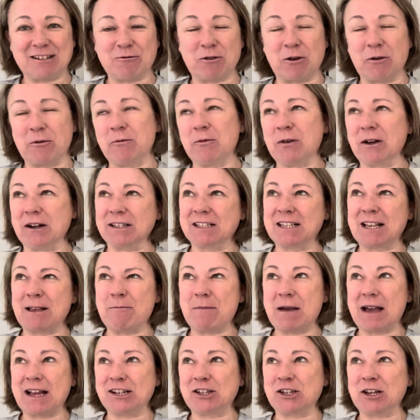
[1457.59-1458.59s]
Well, when I say
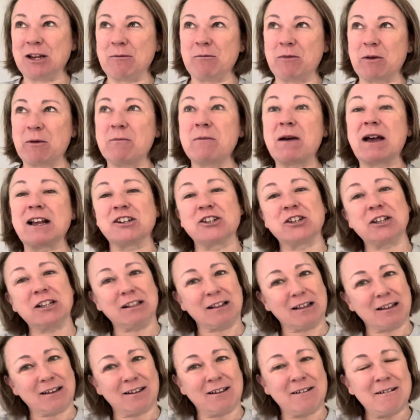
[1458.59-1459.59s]
matching, but matching
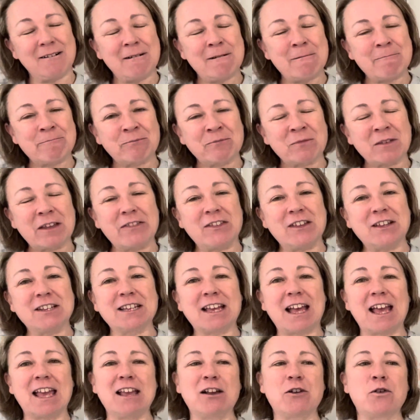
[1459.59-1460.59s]
the
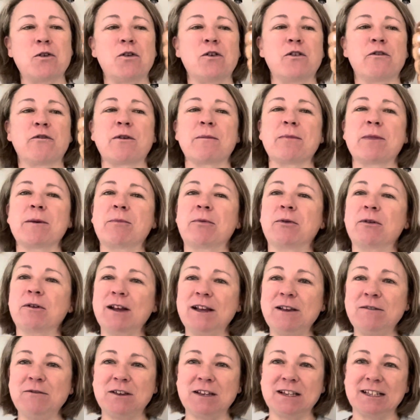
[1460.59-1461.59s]
decor from the
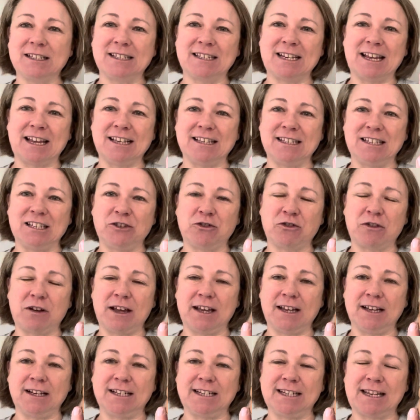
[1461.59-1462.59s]
previous daisy chain